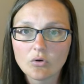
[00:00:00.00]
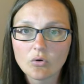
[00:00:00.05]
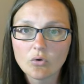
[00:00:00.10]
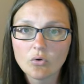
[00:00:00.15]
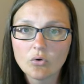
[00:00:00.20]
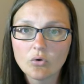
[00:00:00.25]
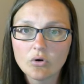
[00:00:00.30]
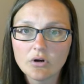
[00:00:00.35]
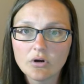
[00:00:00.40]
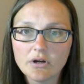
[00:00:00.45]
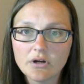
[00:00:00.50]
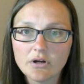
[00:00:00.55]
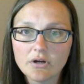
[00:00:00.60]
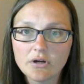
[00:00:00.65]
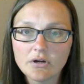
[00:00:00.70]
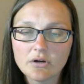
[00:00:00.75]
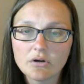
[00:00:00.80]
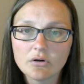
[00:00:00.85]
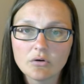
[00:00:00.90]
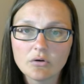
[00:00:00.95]

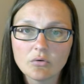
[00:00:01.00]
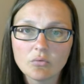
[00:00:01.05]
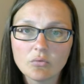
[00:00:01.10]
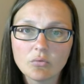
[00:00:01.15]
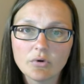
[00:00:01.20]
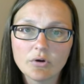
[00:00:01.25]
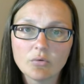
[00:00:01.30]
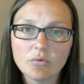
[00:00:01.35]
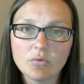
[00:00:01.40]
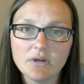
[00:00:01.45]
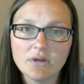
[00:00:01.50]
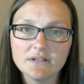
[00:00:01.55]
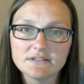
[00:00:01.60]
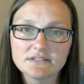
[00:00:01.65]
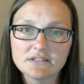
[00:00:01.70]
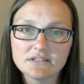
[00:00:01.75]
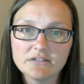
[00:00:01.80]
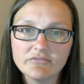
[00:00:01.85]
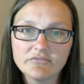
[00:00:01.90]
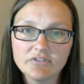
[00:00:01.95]
or were
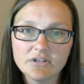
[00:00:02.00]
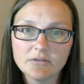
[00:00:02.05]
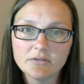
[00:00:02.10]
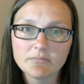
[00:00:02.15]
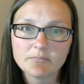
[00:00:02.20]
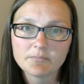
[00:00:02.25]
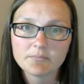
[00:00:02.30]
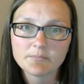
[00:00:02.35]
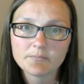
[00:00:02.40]
once living.